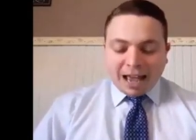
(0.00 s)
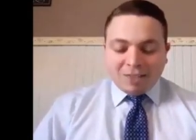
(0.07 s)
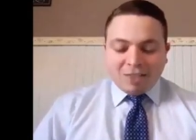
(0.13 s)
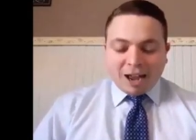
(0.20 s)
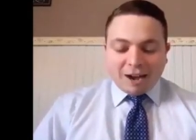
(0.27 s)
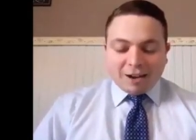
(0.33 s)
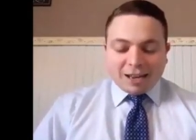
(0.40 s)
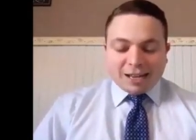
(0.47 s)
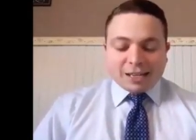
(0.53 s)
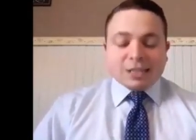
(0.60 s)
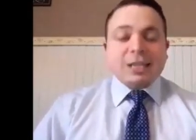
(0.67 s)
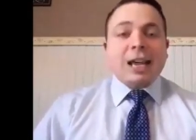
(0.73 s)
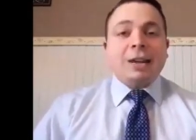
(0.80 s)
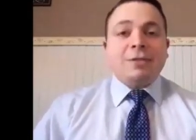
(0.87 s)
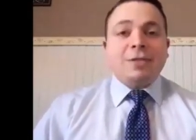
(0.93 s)
And there
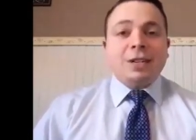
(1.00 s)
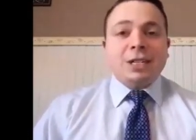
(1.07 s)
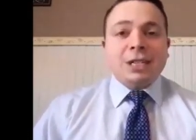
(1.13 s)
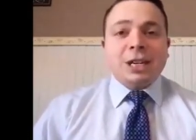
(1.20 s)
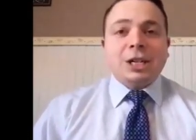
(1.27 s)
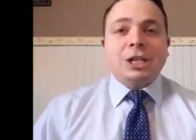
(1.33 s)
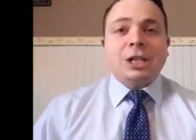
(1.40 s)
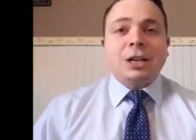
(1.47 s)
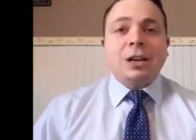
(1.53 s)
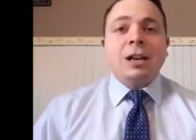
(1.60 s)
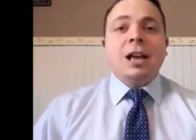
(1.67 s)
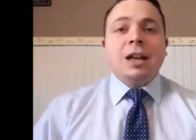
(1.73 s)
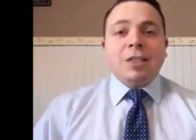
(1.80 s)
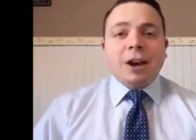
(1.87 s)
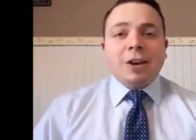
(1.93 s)
is a physician.
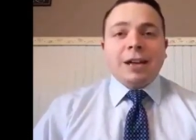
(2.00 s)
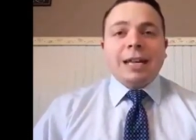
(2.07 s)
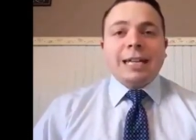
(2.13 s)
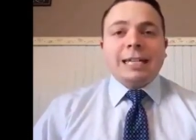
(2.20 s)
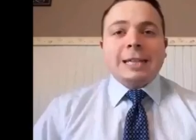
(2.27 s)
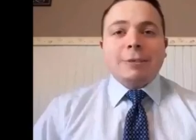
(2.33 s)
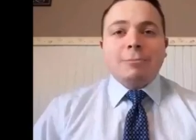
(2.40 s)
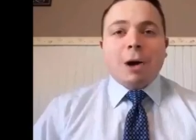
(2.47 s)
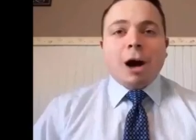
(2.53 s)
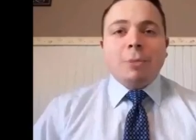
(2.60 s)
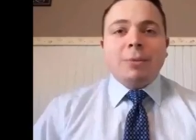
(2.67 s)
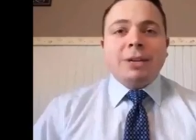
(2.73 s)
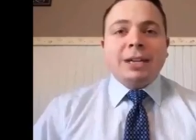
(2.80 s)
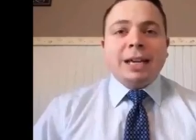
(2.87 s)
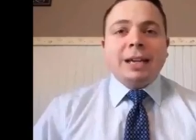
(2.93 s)
There is a
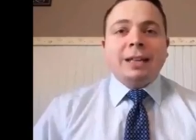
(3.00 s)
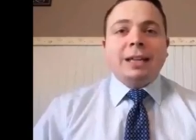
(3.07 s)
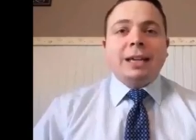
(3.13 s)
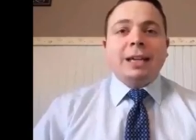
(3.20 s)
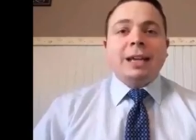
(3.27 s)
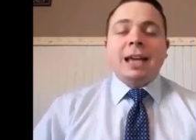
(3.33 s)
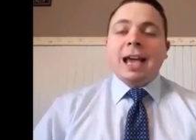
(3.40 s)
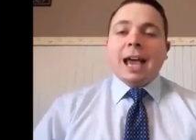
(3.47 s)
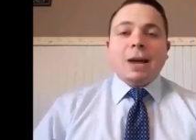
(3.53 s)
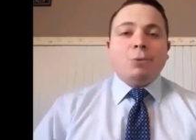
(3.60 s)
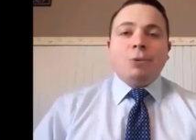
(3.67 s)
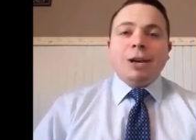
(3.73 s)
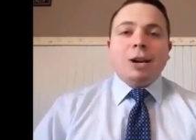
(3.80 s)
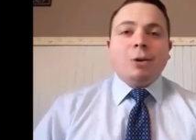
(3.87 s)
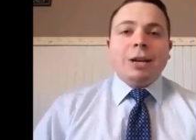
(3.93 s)
balm of Gilead,
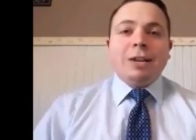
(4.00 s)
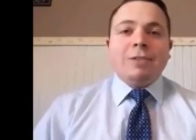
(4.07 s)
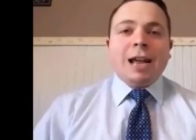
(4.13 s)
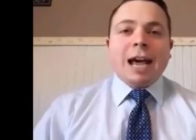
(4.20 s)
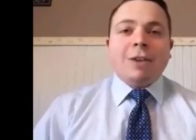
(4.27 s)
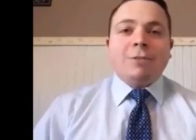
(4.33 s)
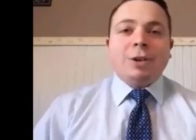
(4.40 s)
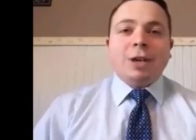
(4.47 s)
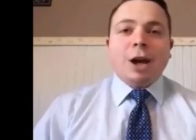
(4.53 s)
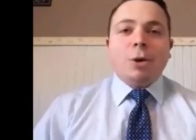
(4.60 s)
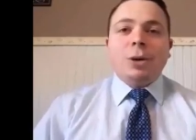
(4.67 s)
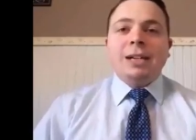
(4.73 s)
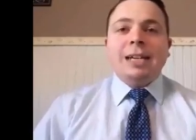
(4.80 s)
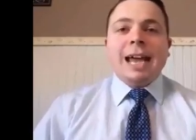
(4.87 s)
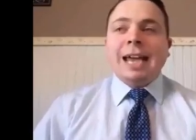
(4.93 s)
and we don't even have to
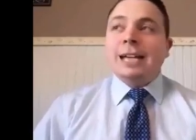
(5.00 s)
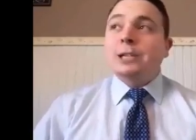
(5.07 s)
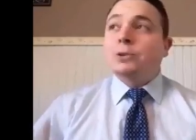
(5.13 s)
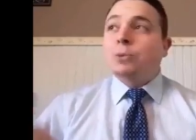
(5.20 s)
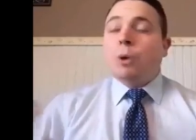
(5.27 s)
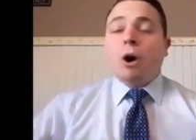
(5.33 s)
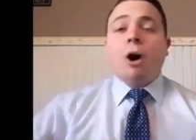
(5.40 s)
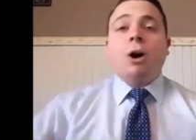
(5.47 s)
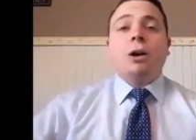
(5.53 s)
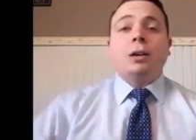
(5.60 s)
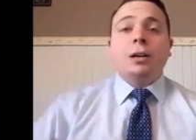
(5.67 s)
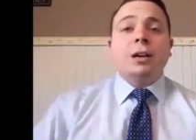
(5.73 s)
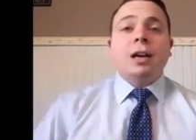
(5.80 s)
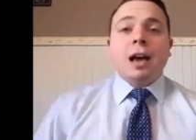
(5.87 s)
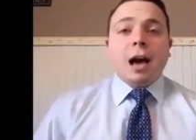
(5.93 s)
go a day's
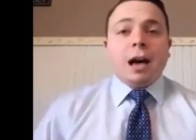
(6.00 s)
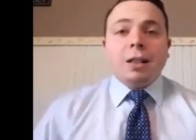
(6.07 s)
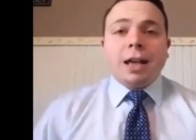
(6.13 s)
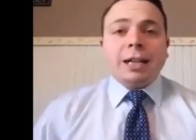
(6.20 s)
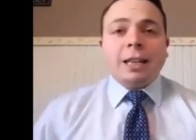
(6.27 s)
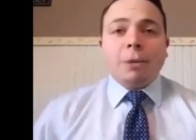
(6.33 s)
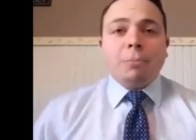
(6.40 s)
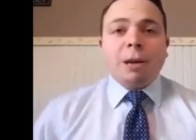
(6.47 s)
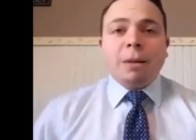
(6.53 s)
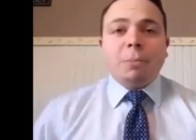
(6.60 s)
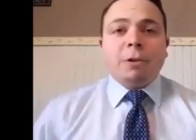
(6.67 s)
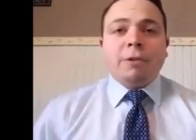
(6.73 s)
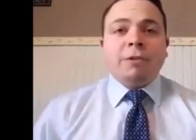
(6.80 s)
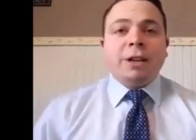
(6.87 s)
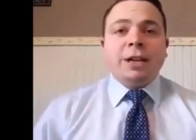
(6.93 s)
walk uh, like the
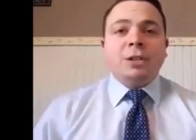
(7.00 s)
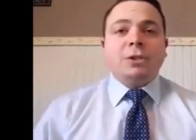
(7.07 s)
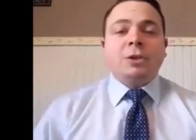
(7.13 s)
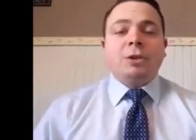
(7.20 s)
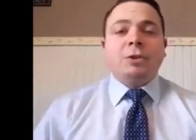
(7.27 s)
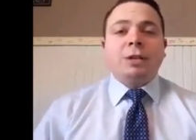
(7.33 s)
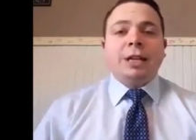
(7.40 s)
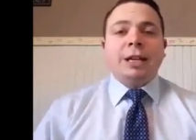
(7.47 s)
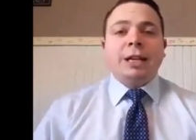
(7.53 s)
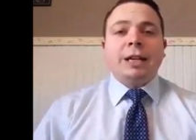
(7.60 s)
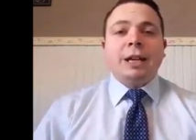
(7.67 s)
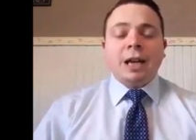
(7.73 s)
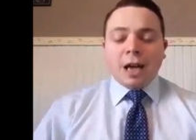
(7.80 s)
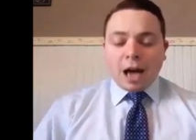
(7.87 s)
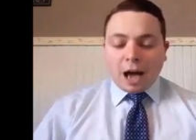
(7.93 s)
people of Israel
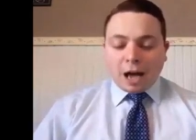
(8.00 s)
did.